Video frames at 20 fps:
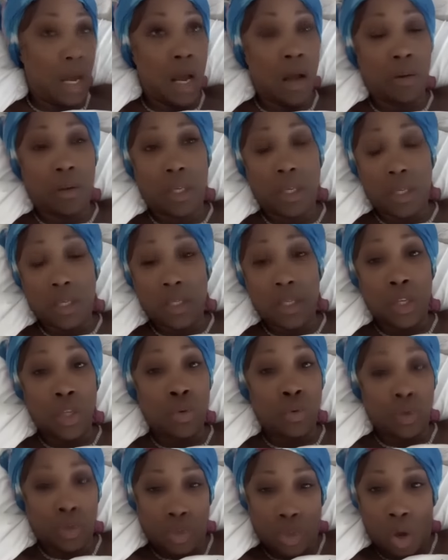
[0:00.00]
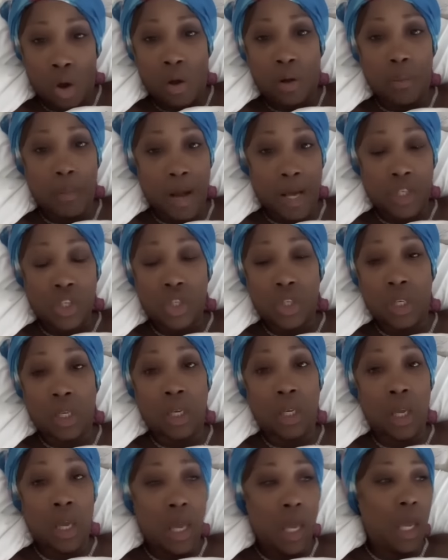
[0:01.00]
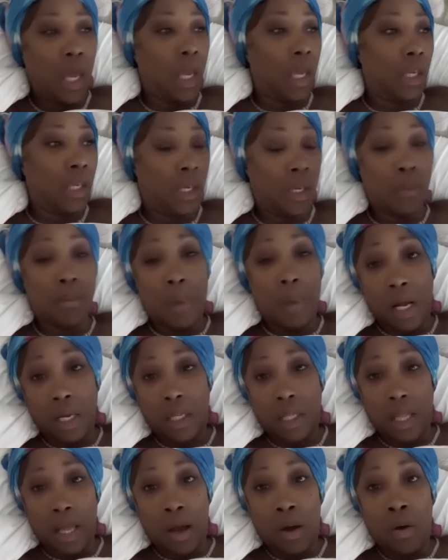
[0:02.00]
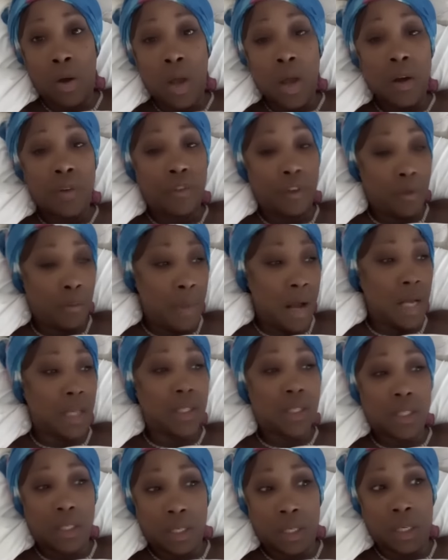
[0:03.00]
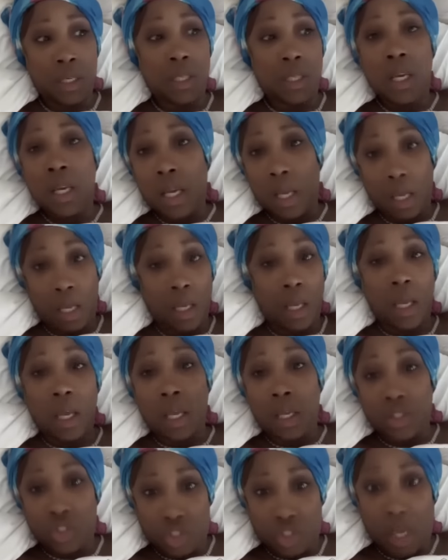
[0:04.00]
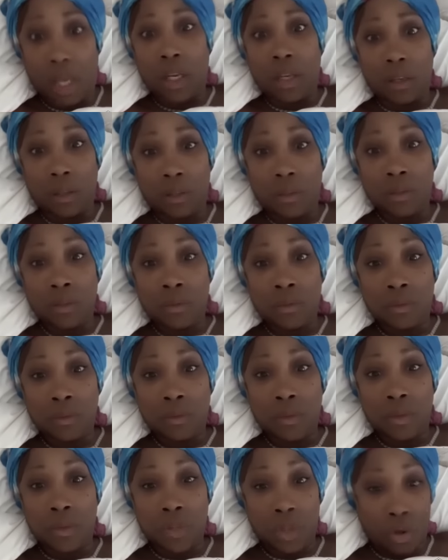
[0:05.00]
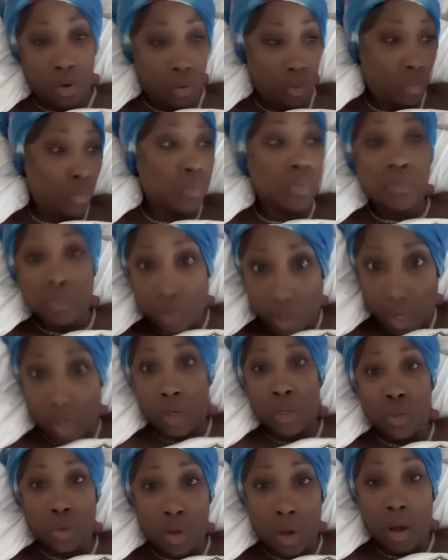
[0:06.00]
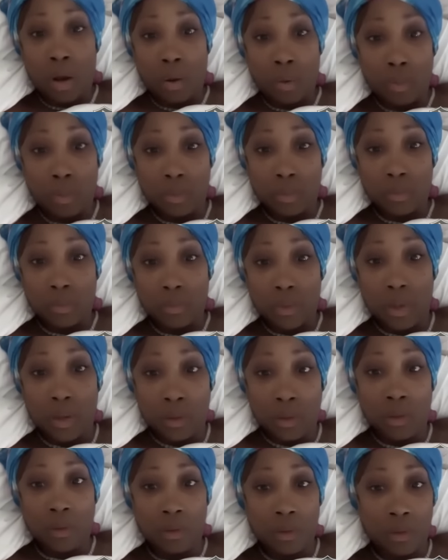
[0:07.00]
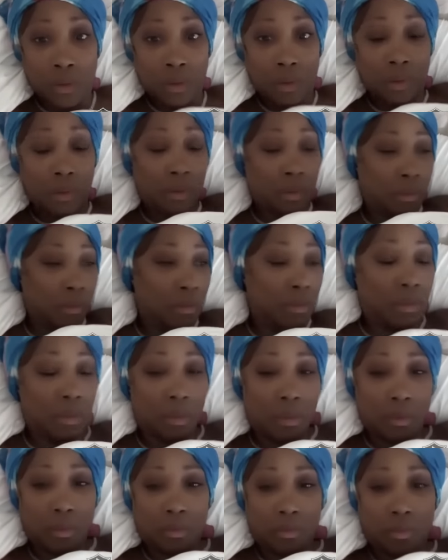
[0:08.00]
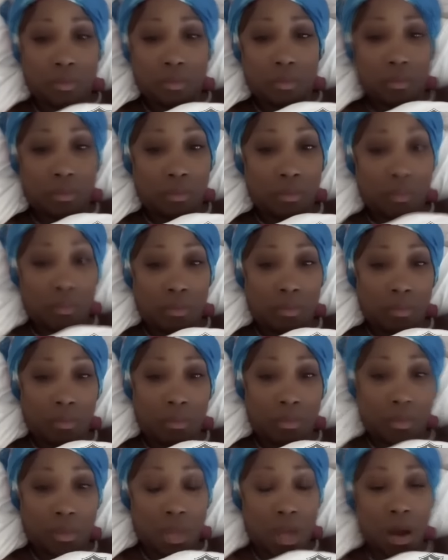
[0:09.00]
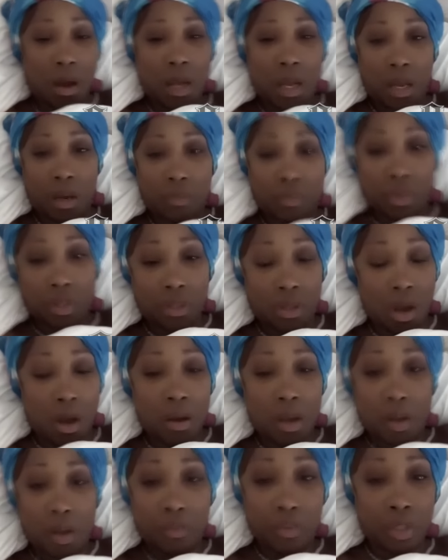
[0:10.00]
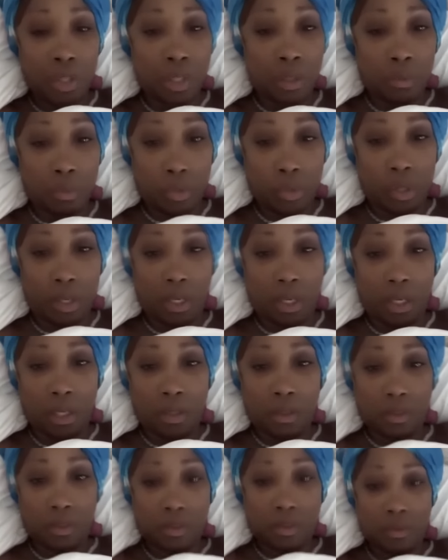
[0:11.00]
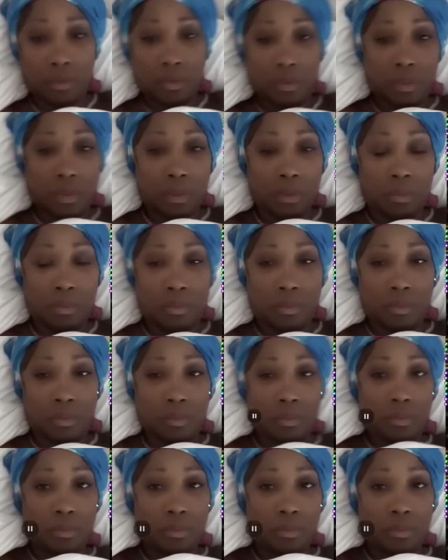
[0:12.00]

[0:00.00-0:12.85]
I'll continue to talk my shit and get my clout from my son and, and Jaidyn. So there you go. Y'all have a, y'all have a good morning.